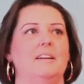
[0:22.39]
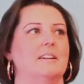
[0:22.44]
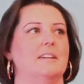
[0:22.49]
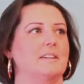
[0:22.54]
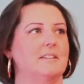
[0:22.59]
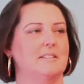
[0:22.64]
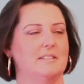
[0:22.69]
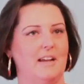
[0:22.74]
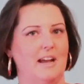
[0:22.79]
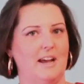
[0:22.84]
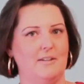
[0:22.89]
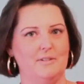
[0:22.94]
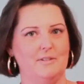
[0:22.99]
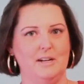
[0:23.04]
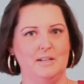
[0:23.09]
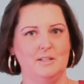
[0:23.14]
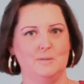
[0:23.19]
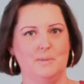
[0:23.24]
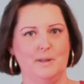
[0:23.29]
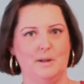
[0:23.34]
because I have a
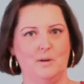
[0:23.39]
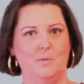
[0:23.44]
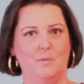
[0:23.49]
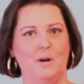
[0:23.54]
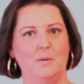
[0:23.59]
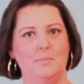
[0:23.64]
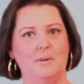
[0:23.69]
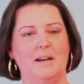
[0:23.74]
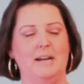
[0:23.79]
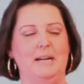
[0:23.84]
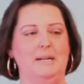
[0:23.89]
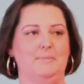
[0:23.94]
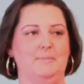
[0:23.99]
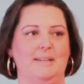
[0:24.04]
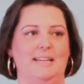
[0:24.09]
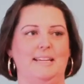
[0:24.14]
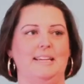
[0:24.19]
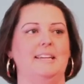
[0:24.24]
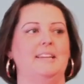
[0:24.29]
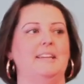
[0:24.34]
nice blank wall behind
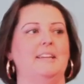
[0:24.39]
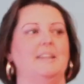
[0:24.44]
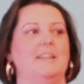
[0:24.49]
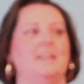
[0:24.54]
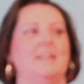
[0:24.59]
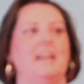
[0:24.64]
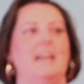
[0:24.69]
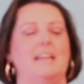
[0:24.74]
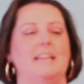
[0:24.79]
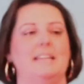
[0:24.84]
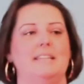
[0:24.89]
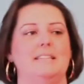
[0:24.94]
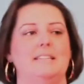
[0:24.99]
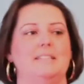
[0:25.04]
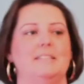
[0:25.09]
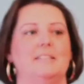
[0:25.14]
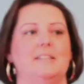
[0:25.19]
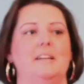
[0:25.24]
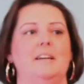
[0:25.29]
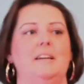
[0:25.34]
me,
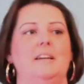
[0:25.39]
and